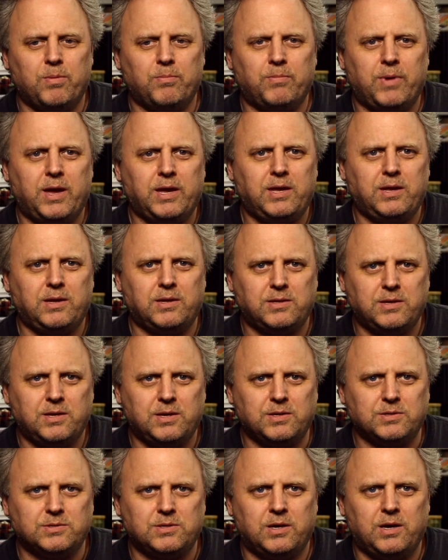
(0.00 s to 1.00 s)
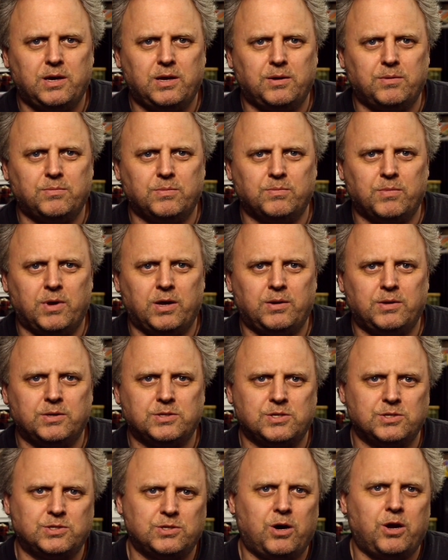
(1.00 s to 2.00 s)
making things and
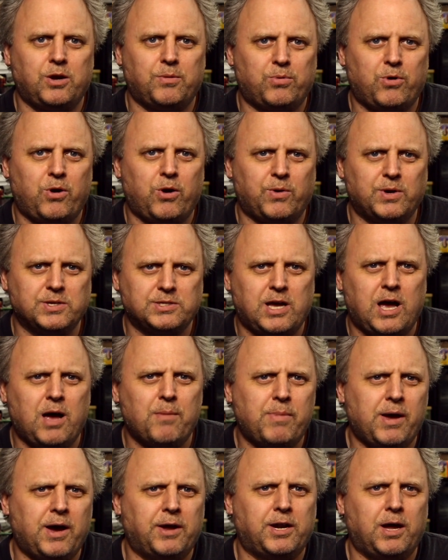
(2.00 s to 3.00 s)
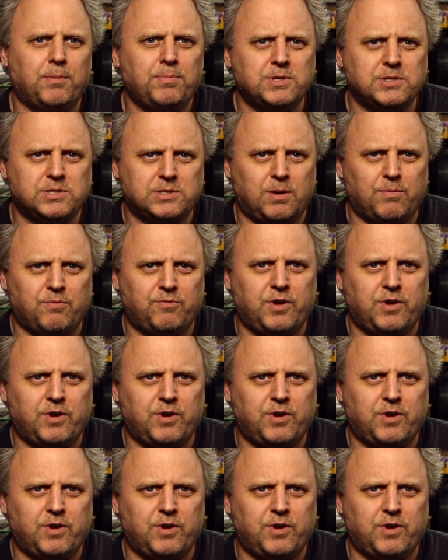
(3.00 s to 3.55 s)
society and progress are bound up in some